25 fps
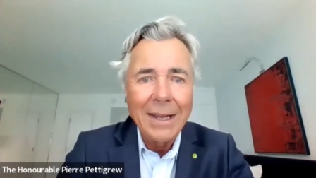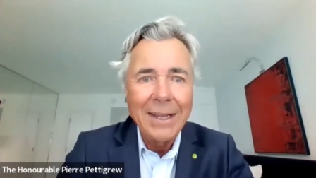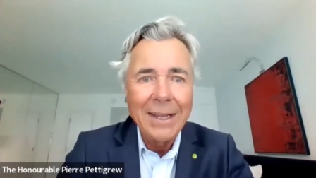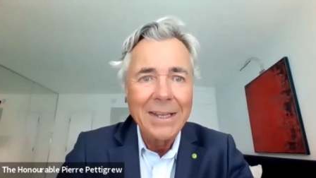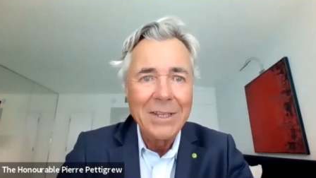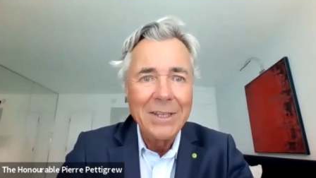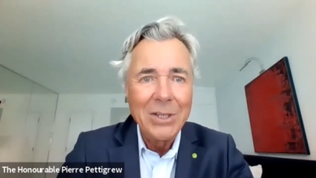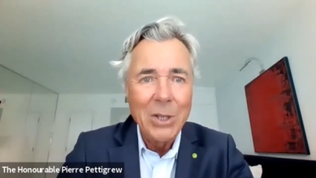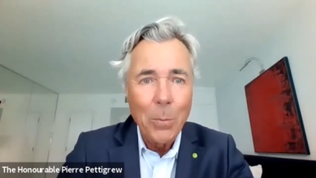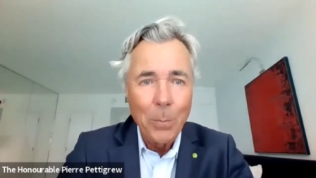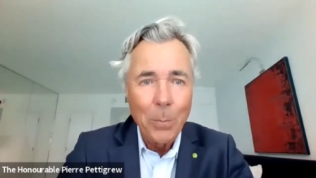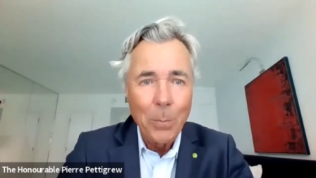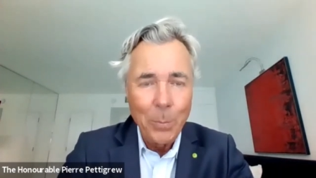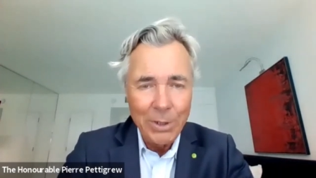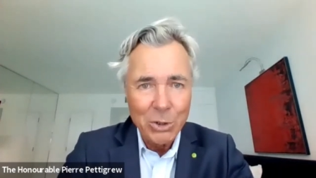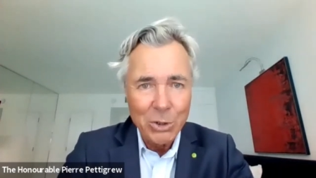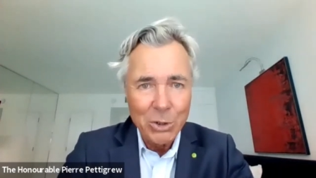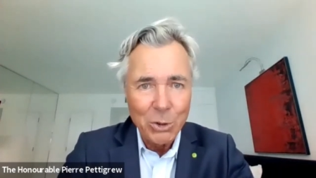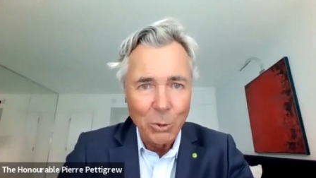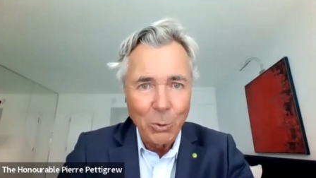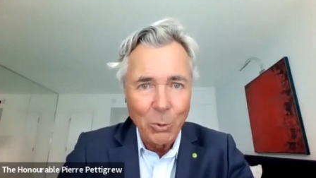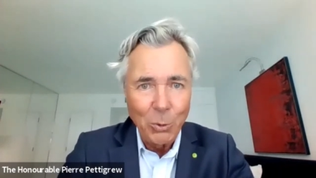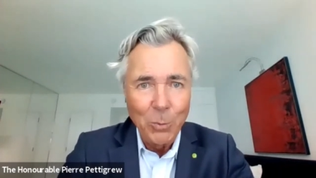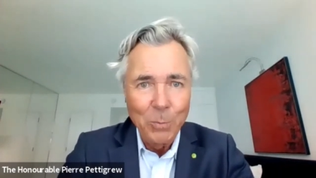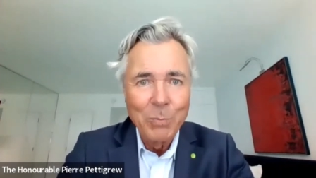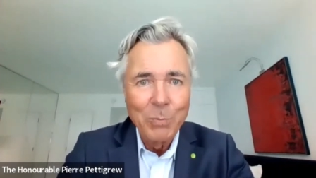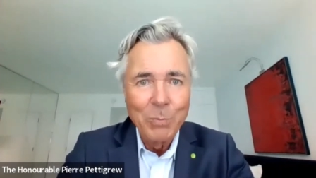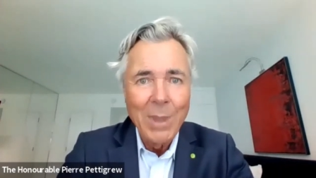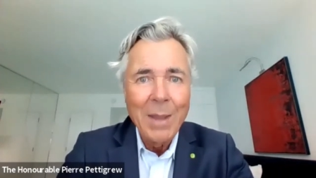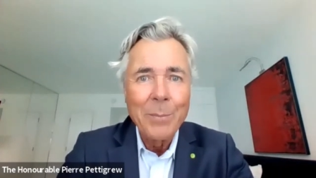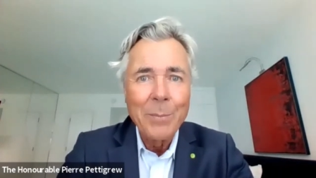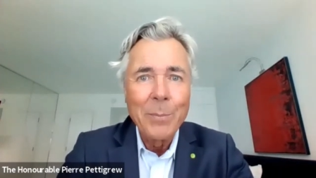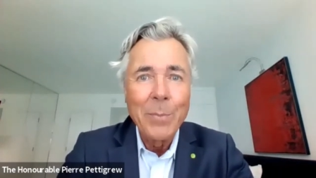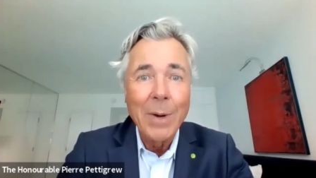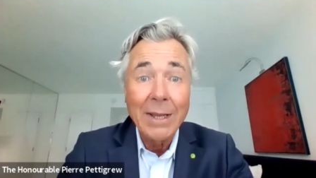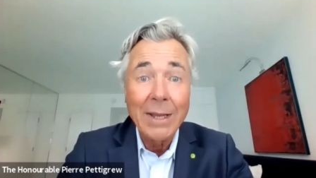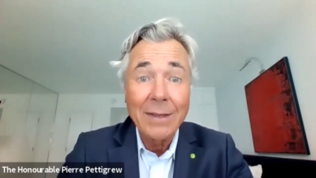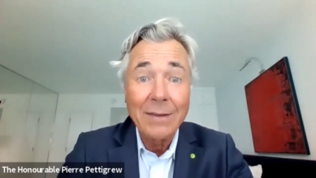in the picture,
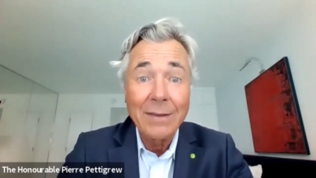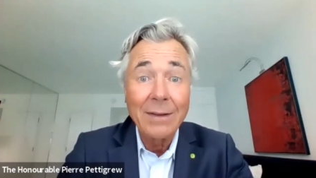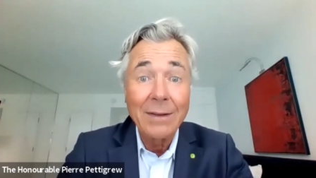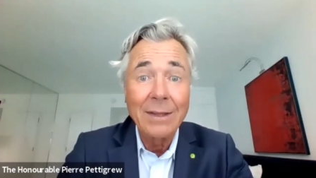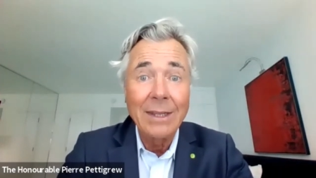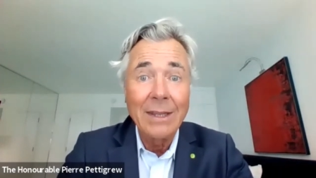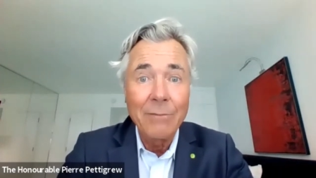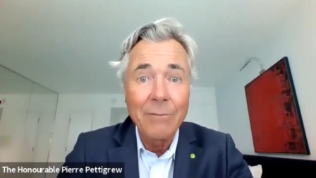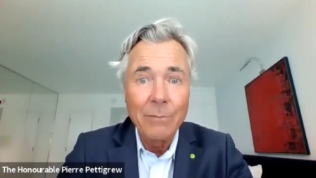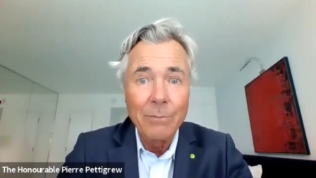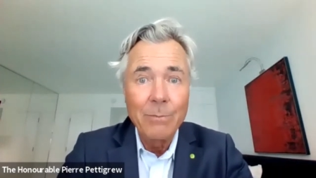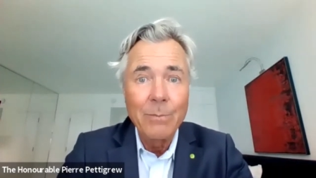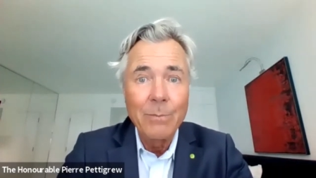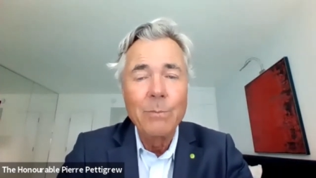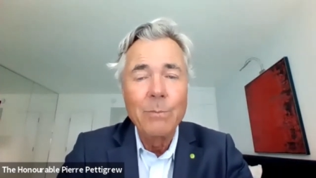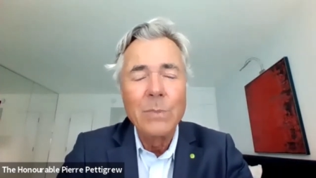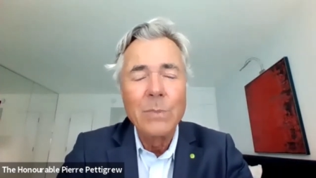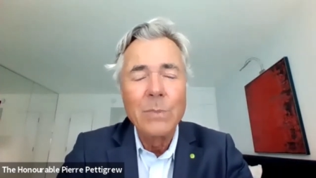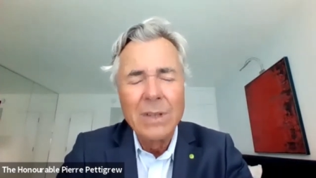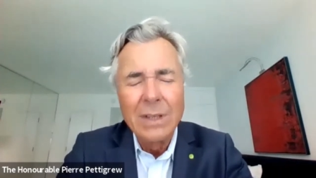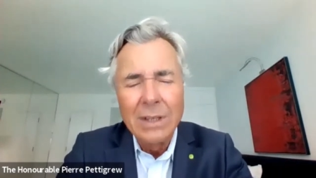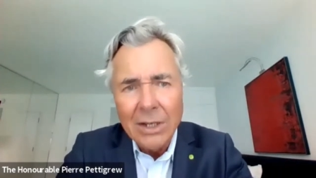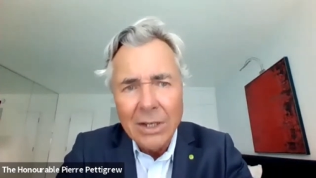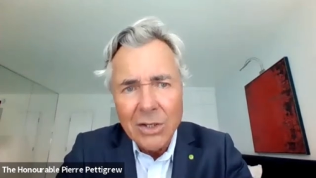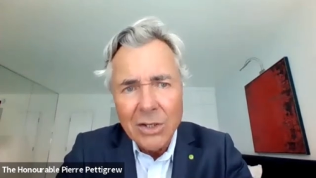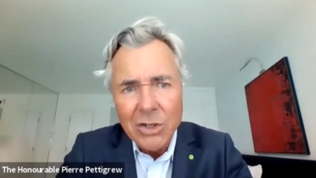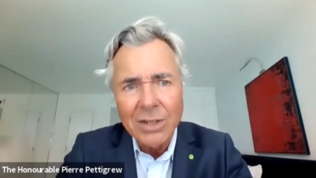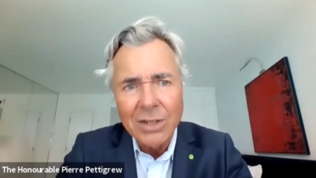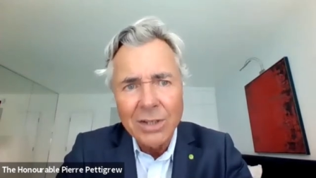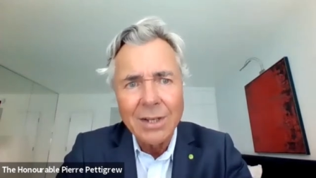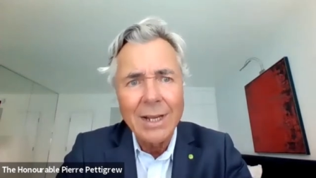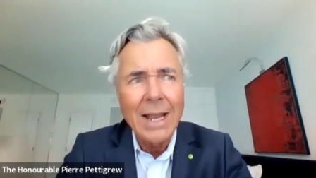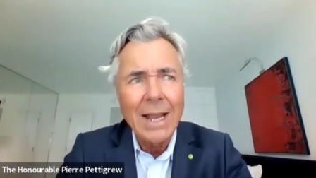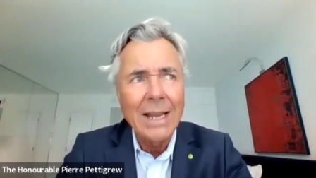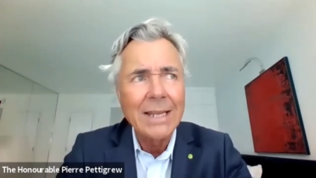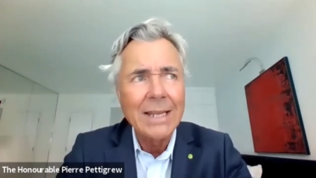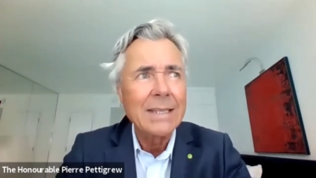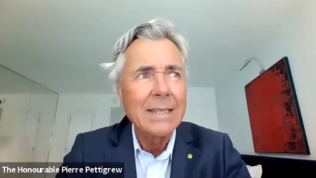but the
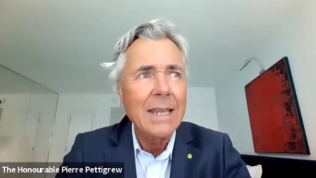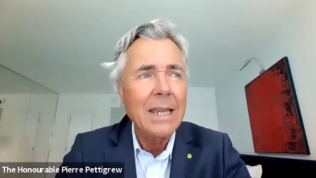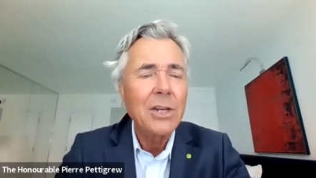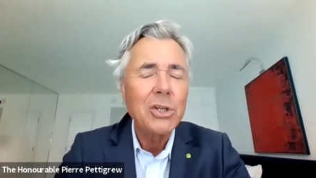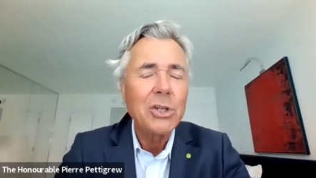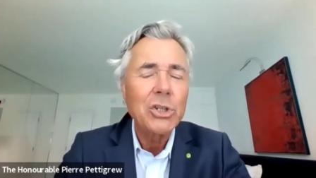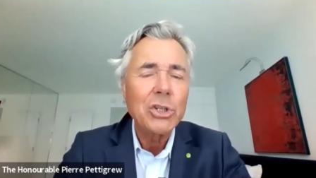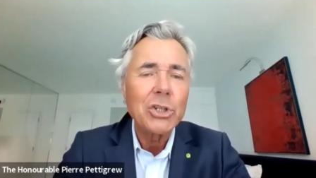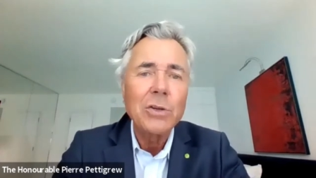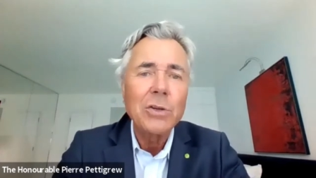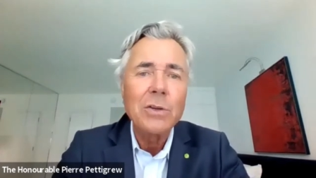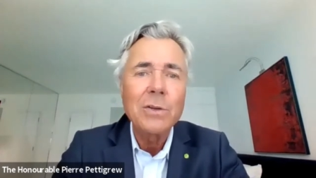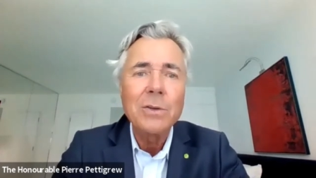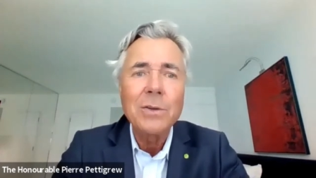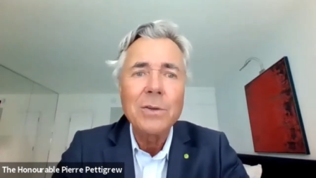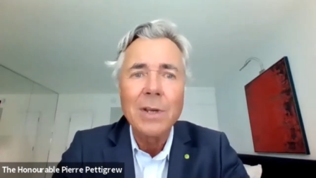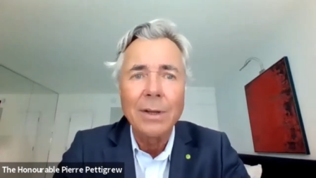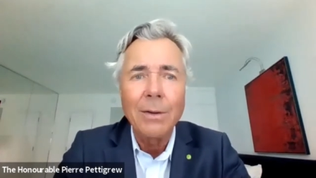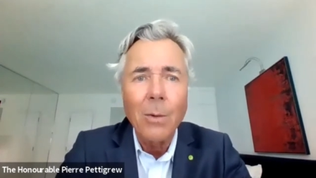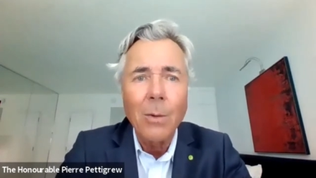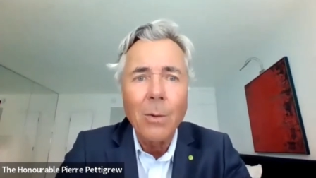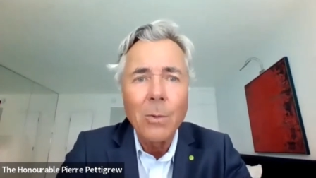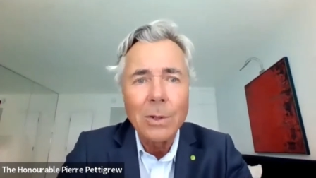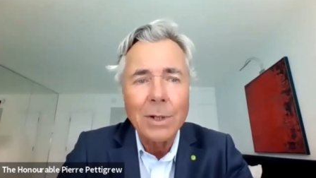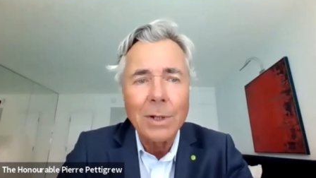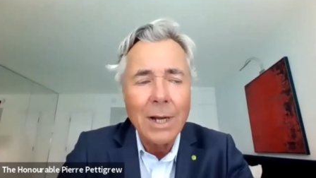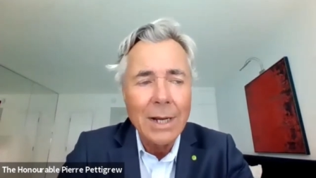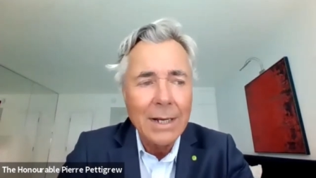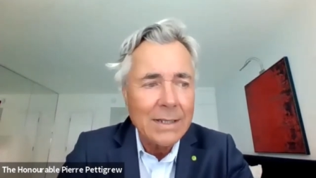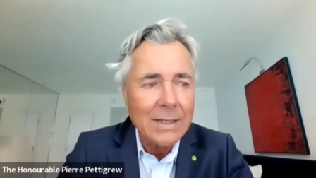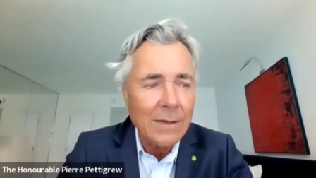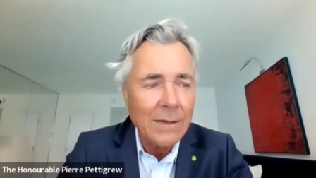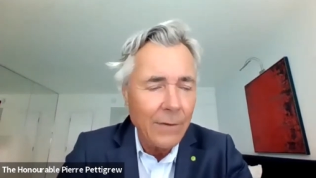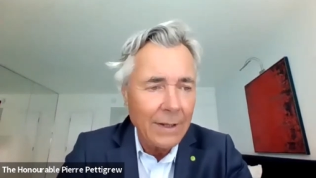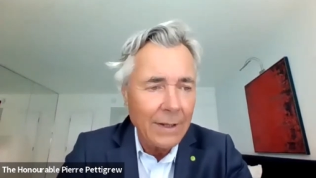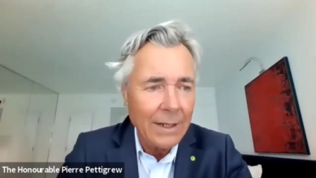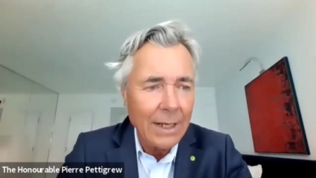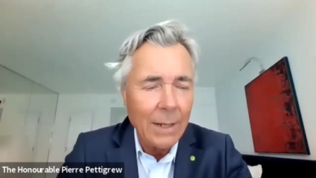digitalization and all
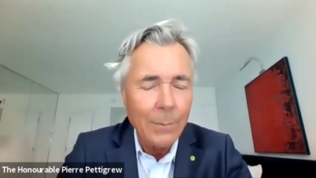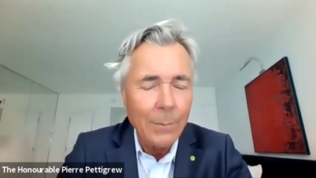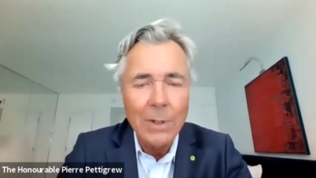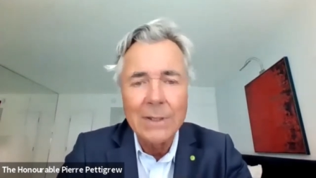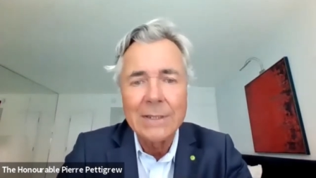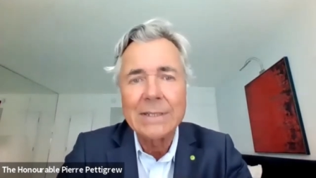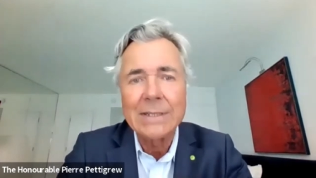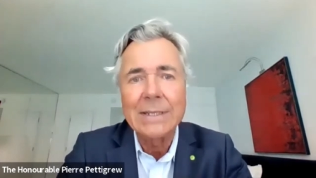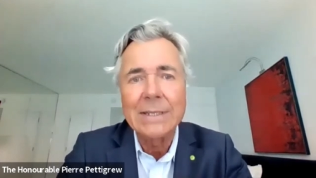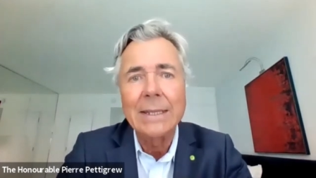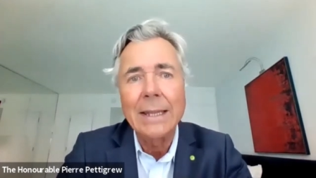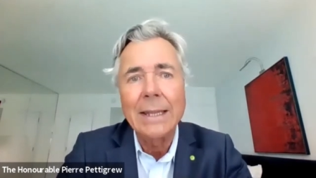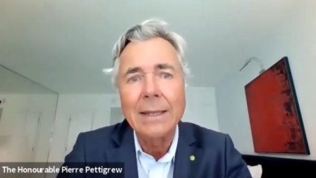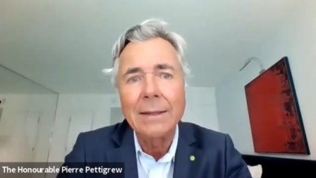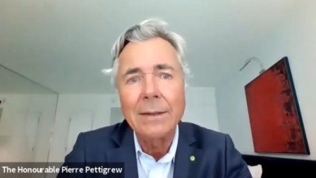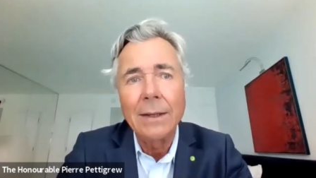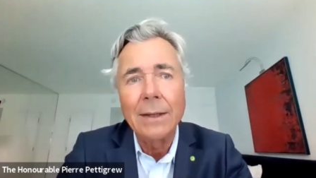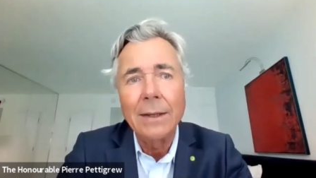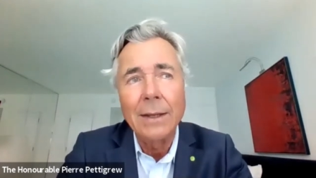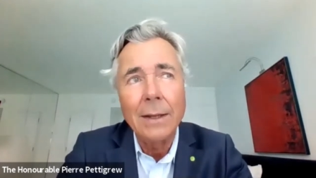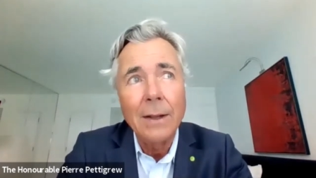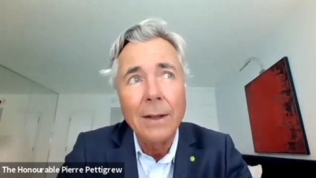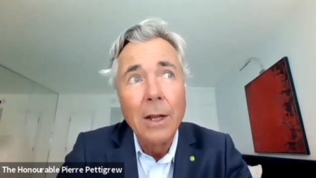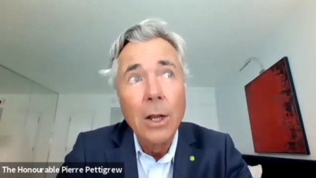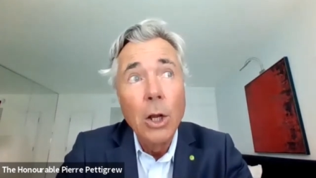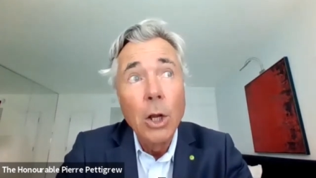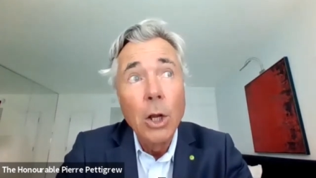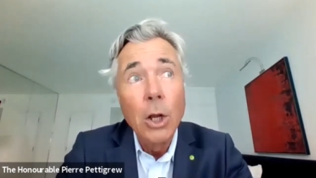kinds of elements that uh,